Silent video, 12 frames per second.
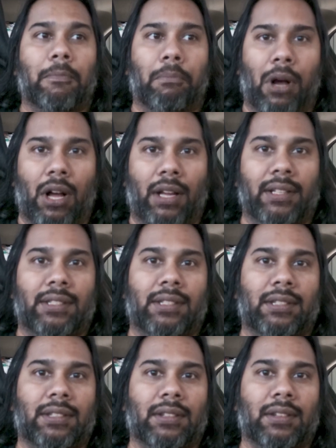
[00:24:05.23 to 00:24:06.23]

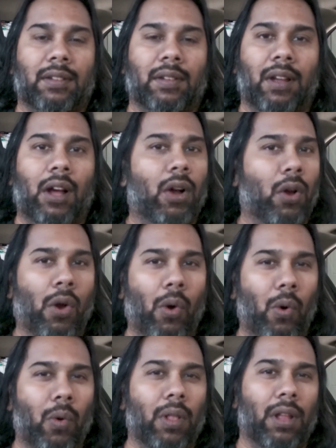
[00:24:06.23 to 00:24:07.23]
mods a
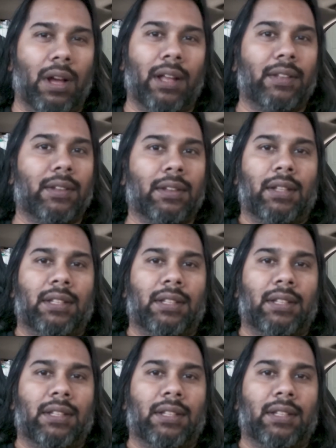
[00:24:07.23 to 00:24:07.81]
whole lot.